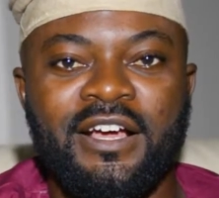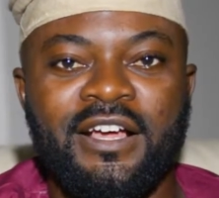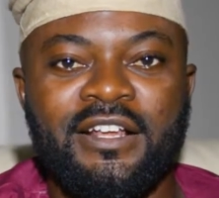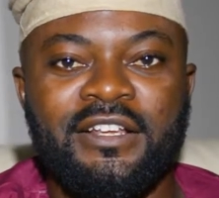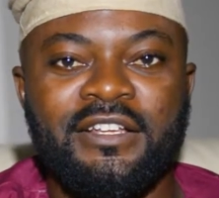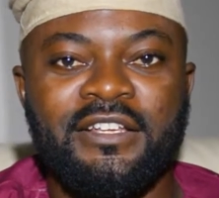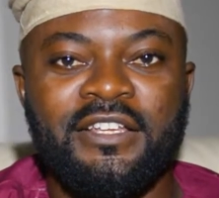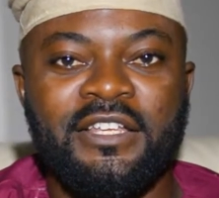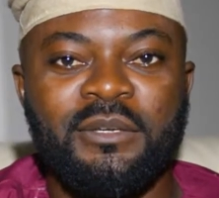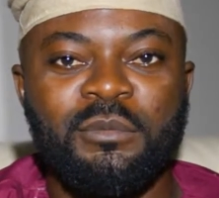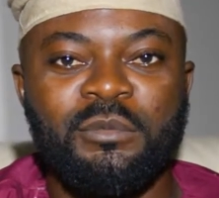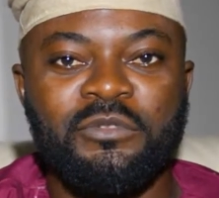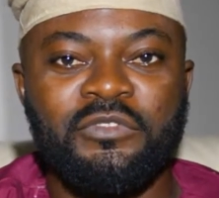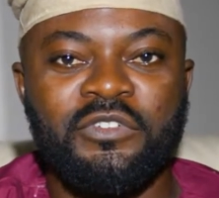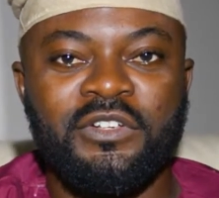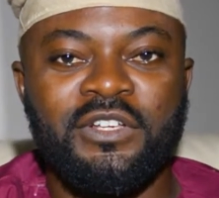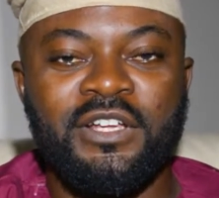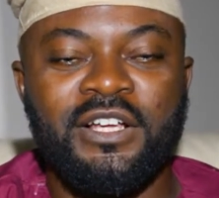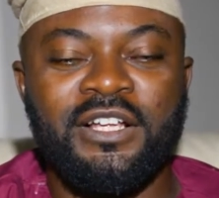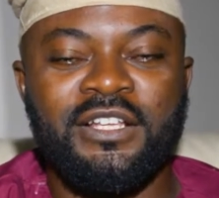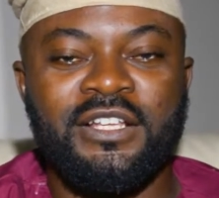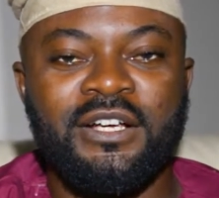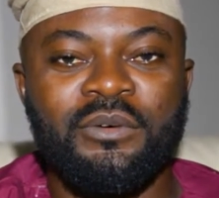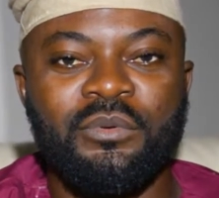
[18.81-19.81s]
The name of
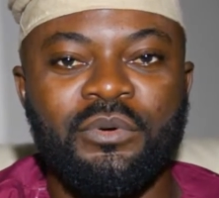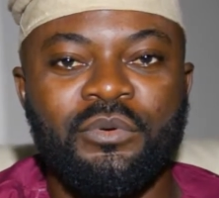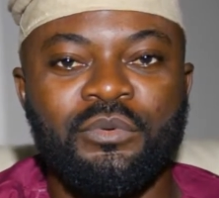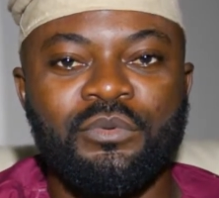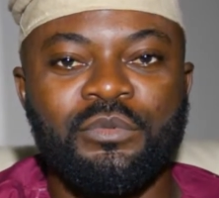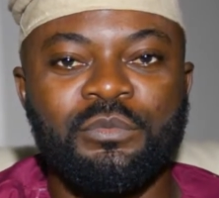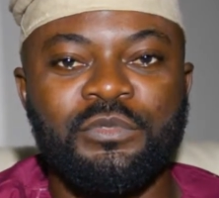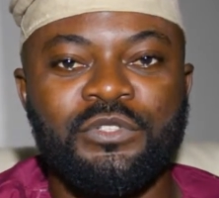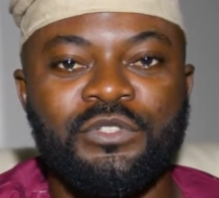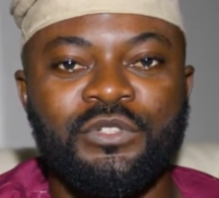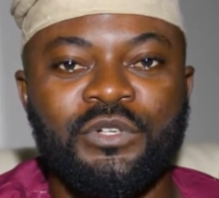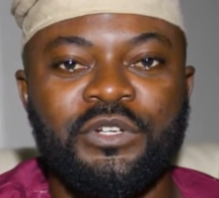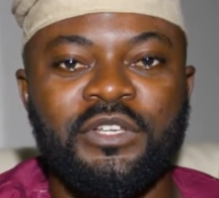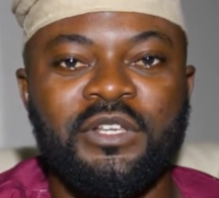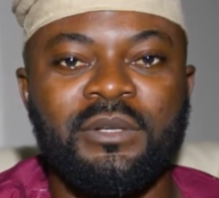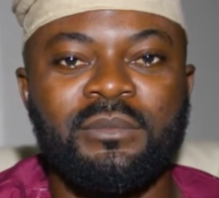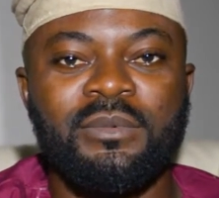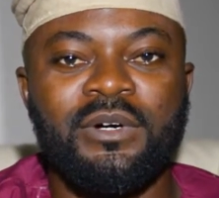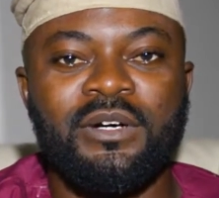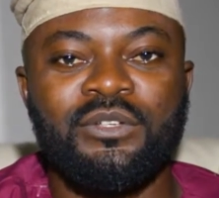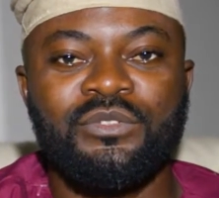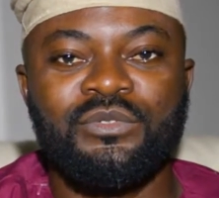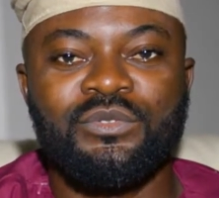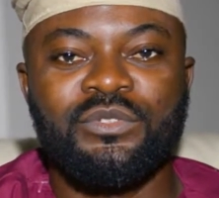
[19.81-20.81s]
Allah that we will be talking
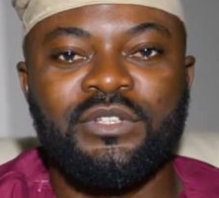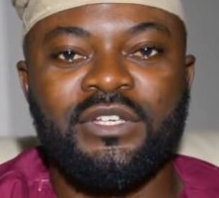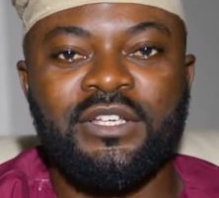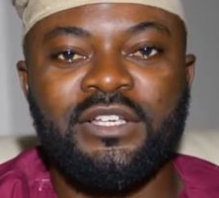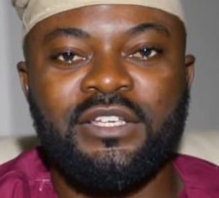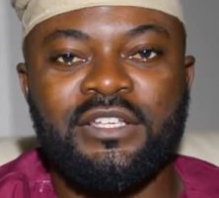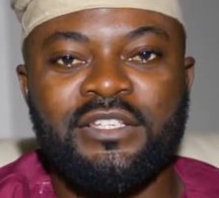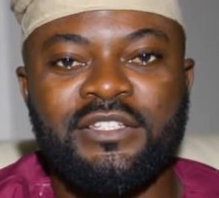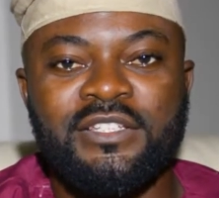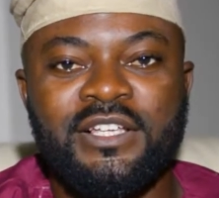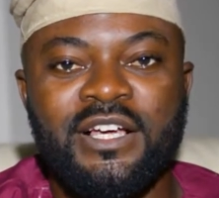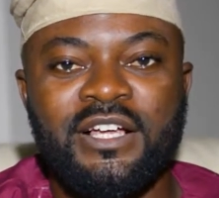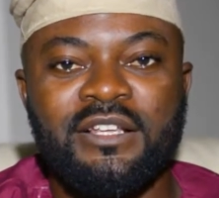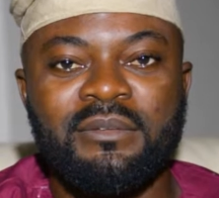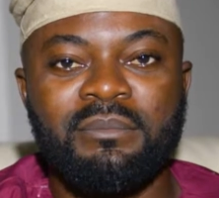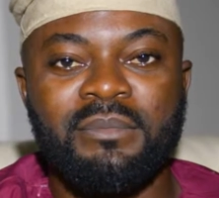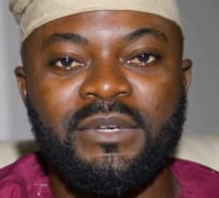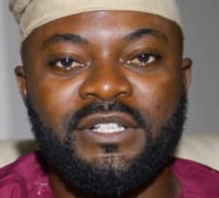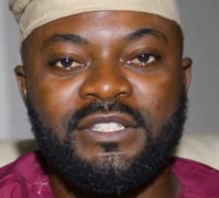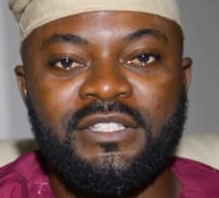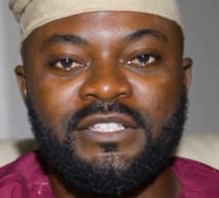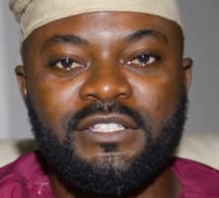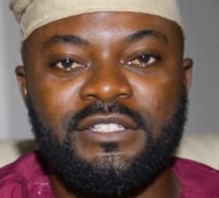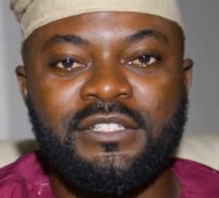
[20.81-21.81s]
about today is
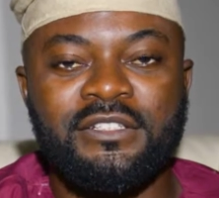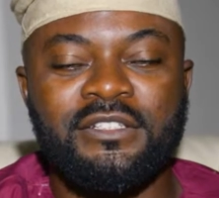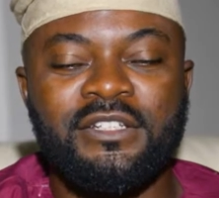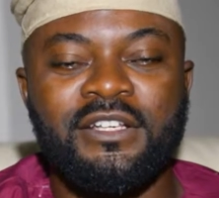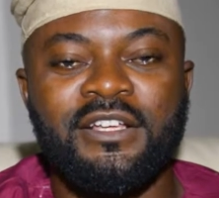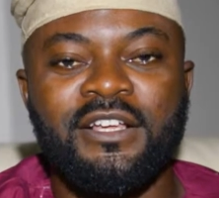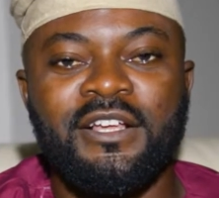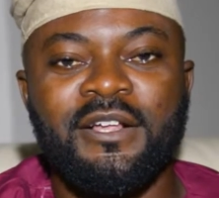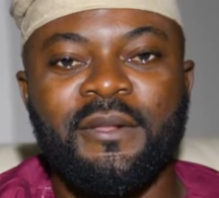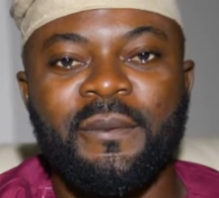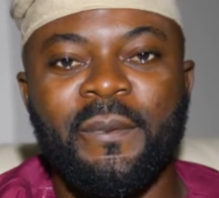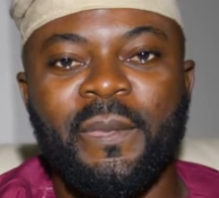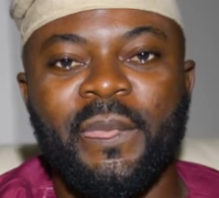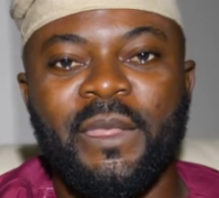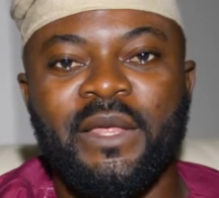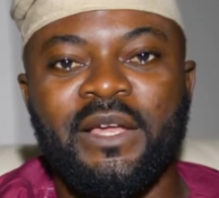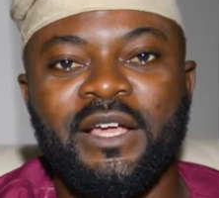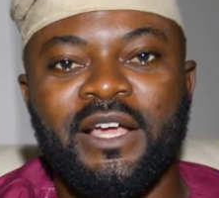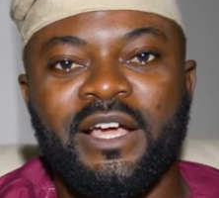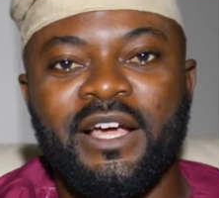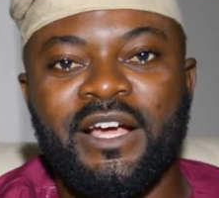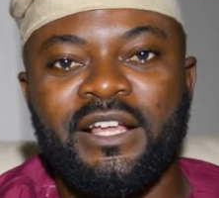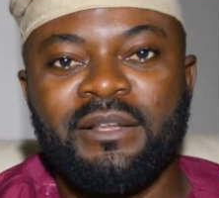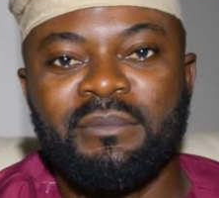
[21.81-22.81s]
Al-Mateen.
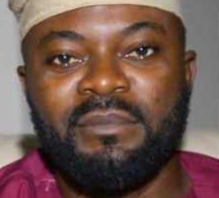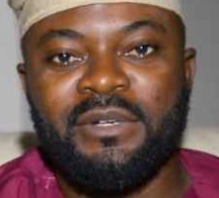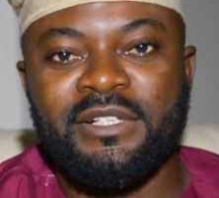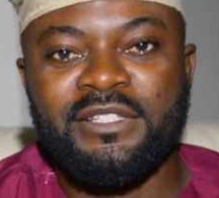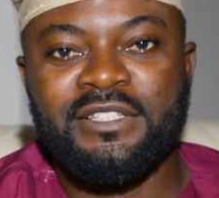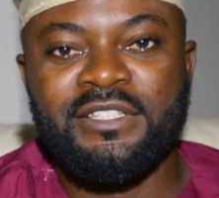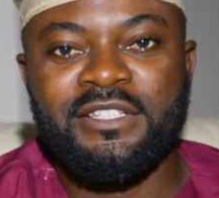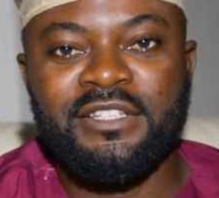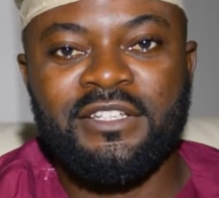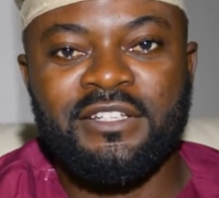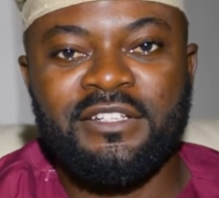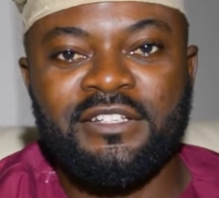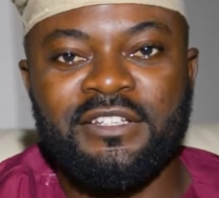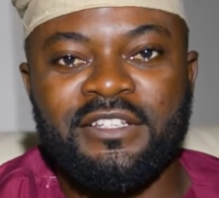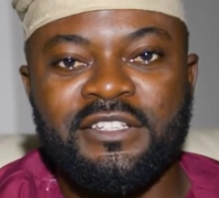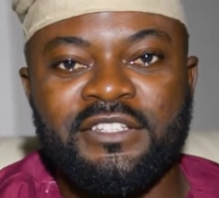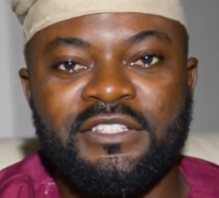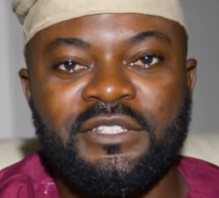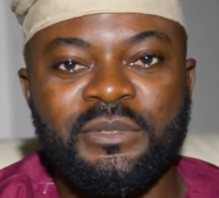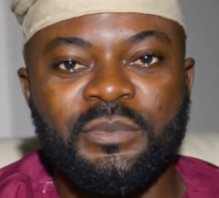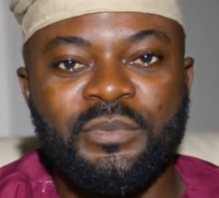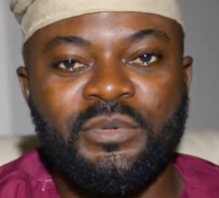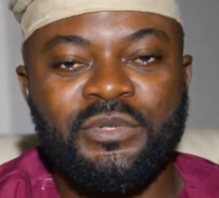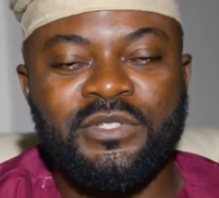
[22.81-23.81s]
Al-Mateen
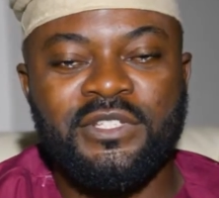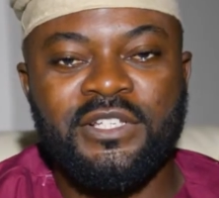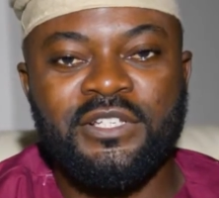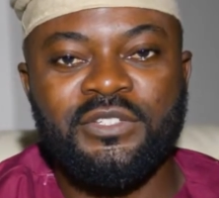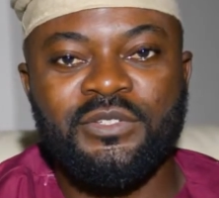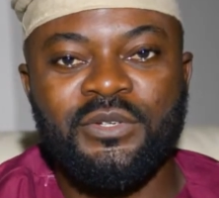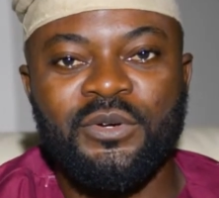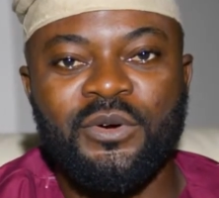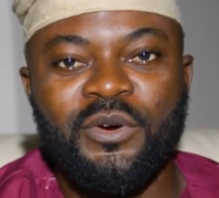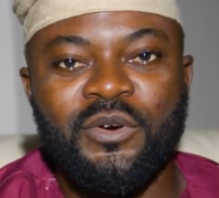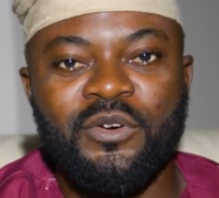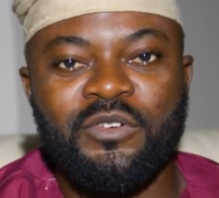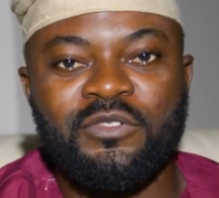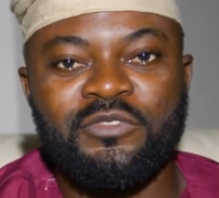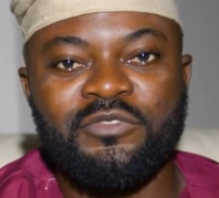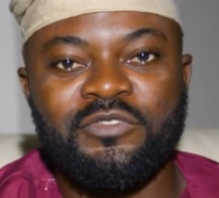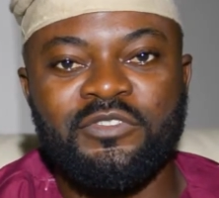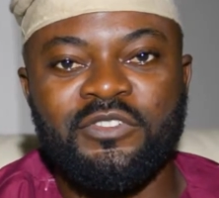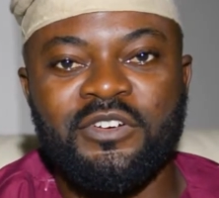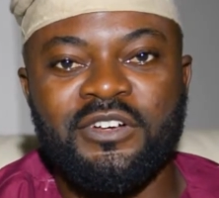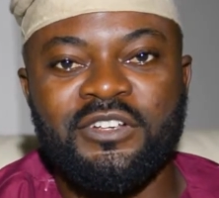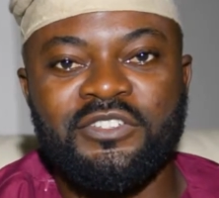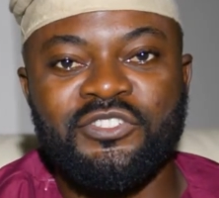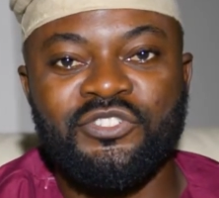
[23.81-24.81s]
is the possessor of
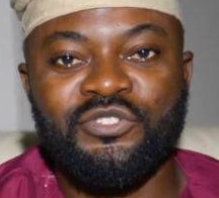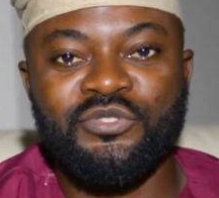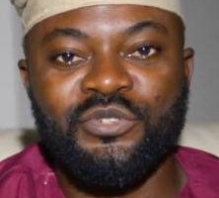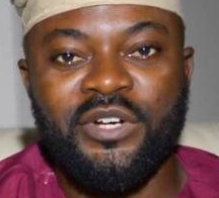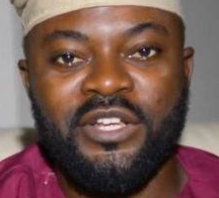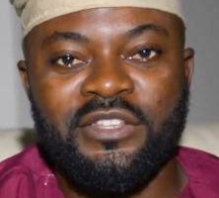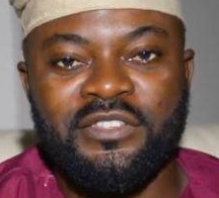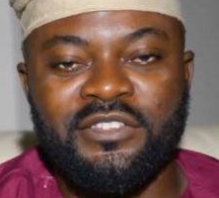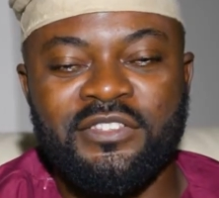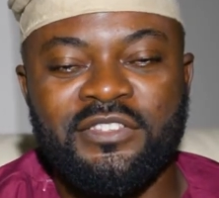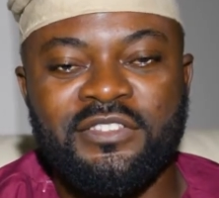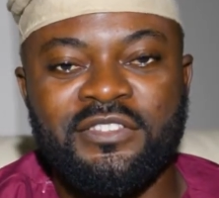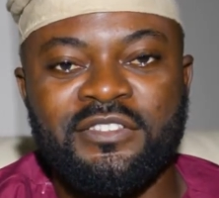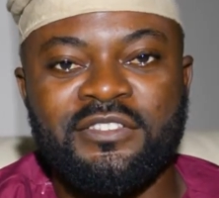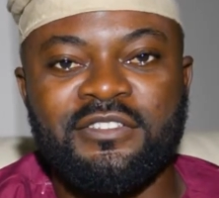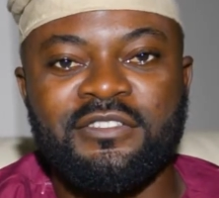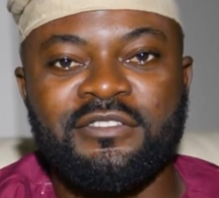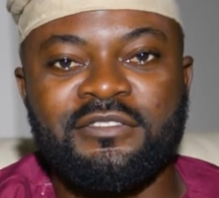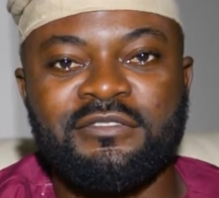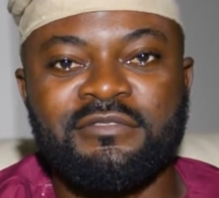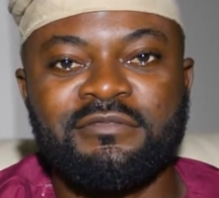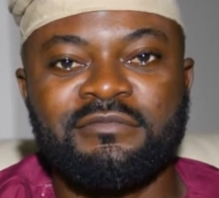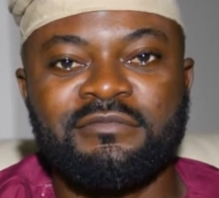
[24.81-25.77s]
strength.